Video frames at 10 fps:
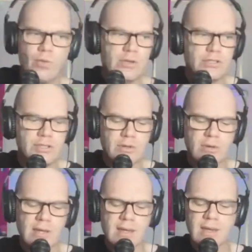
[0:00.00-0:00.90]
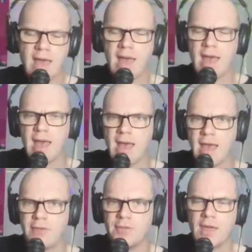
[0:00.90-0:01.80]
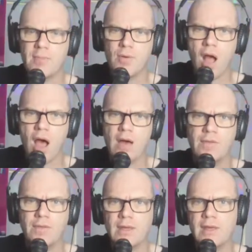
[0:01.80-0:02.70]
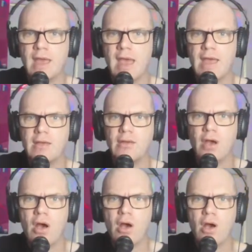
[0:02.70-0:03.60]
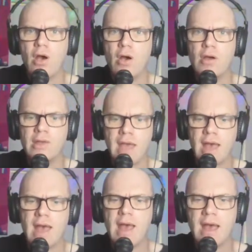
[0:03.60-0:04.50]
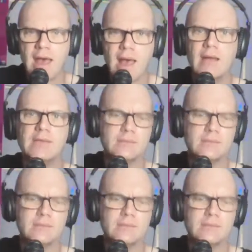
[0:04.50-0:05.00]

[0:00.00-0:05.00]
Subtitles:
With 2 and 8 they brought the cake, oh yeah.